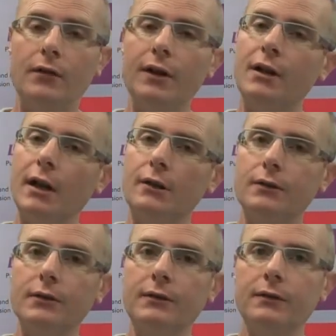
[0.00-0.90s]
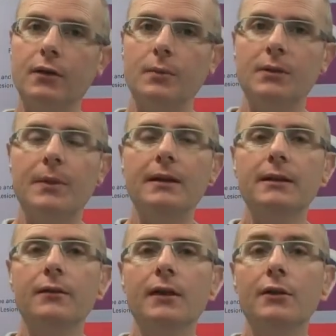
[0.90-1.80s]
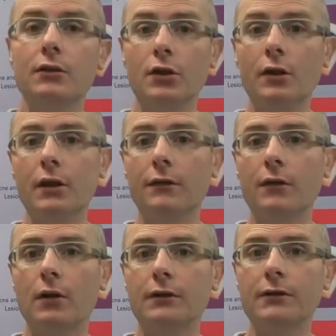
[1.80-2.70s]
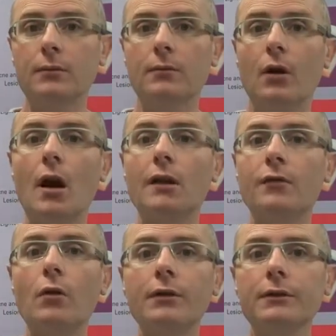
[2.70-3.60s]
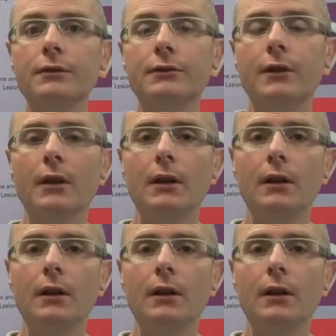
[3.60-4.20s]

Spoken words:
very dangerous from the perspective that internally you've got some high voltages,